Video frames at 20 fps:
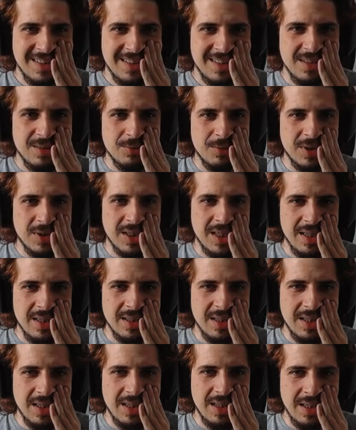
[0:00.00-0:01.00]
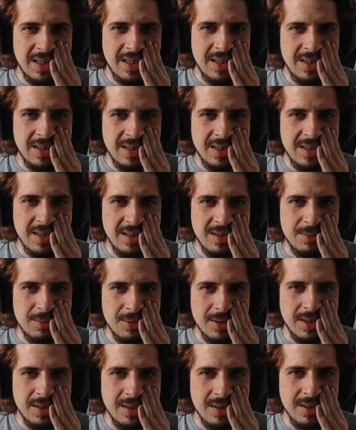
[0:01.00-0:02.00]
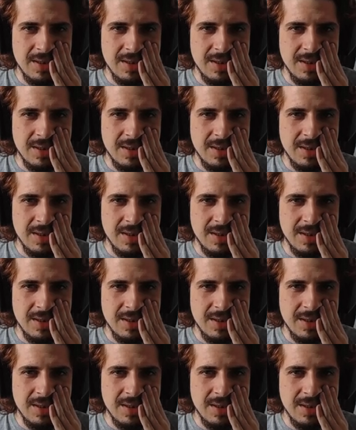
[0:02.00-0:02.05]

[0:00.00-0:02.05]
And we're gonna get, uh, what?